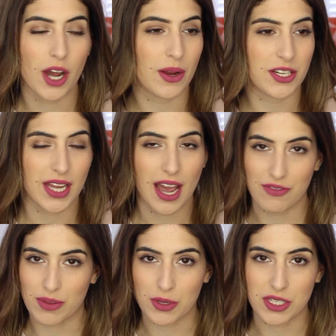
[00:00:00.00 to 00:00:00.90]
I don't actually
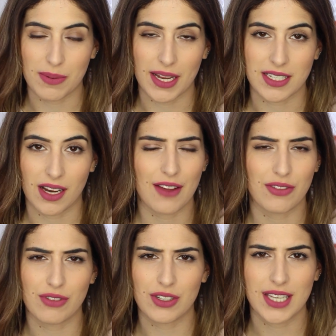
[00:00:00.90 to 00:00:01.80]
have the Beauty Blender. I have
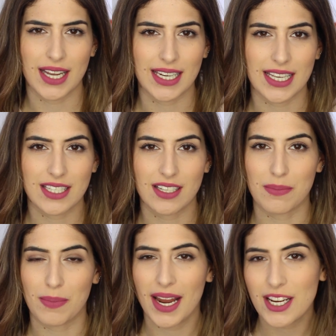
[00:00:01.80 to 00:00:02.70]
the Real Techniques
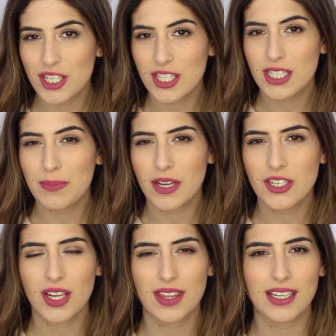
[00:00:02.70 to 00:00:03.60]
Complexion
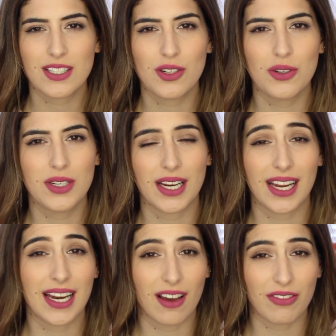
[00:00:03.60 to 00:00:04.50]
Sponge, I think it's called, and
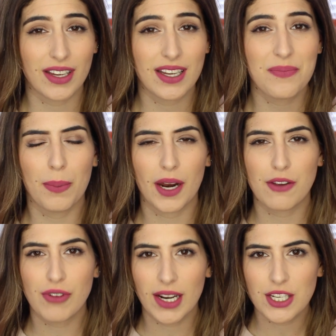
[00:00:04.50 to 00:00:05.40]
I love it. But I
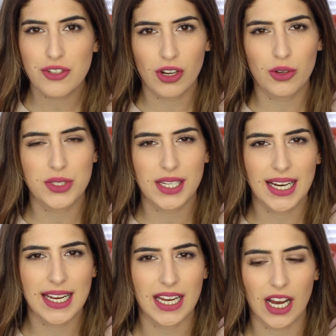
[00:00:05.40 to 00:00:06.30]
really struggled to
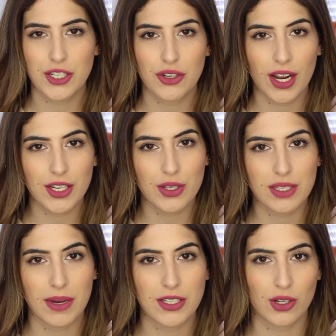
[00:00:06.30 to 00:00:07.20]
clean it. I tried
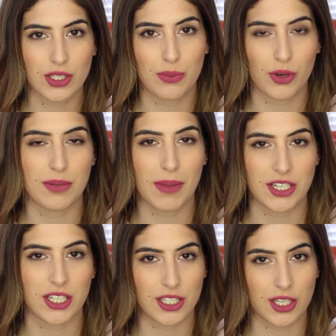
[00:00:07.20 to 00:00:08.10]
using my Doctor Bronner's
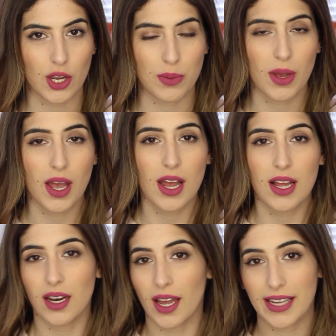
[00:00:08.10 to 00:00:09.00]
Magic Soap,
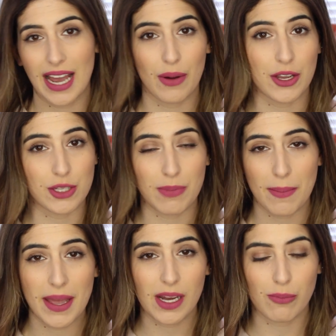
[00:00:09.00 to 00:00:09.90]
like how I use my
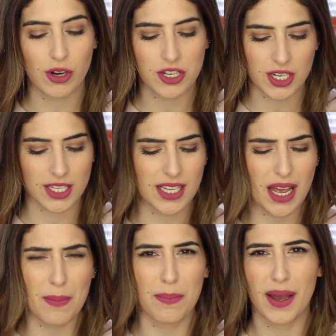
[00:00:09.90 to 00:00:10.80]
makeup brushes,
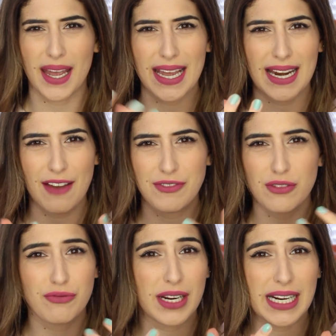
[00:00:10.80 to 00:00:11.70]
but it left
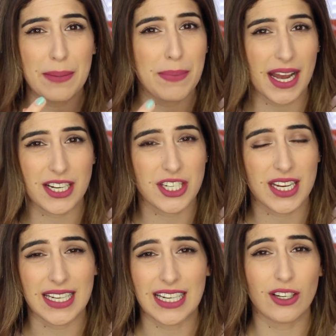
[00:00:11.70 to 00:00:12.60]
it really
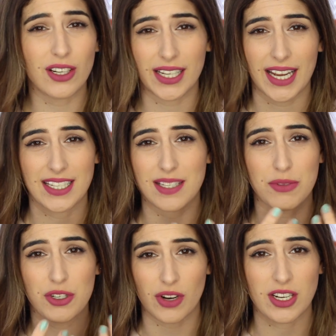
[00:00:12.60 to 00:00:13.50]
patchy and it looked like I had some
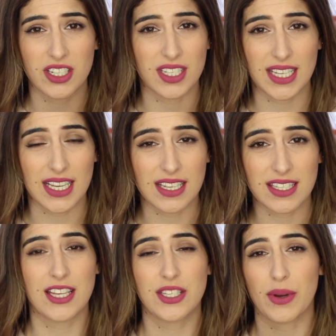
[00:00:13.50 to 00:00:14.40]
strange disease.
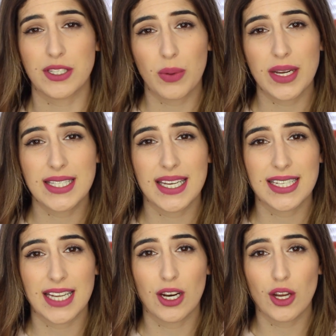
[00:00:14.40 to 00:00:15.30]
And so I
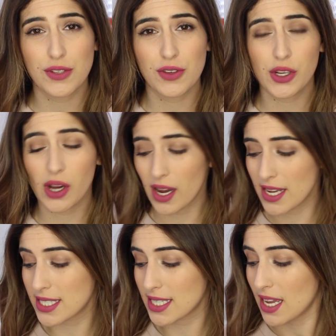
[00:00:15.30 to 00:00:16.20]
tweeted, and loads of you
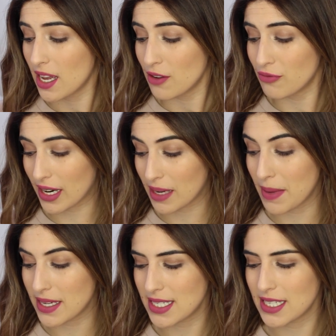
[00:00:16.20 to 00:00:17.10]
guys
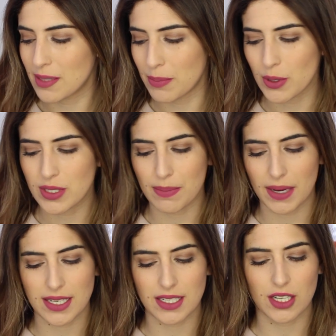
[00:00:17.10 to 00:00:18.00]
recommended the Beauty
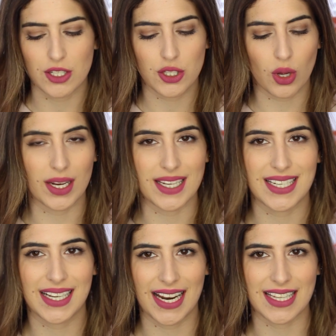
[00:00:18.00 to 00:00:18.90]
Blender
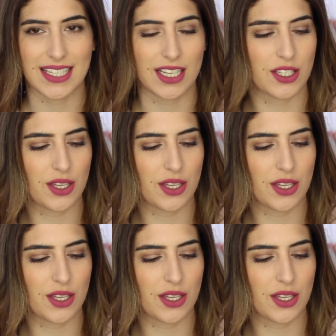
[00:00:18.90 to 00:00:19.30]
Solid Cleanser.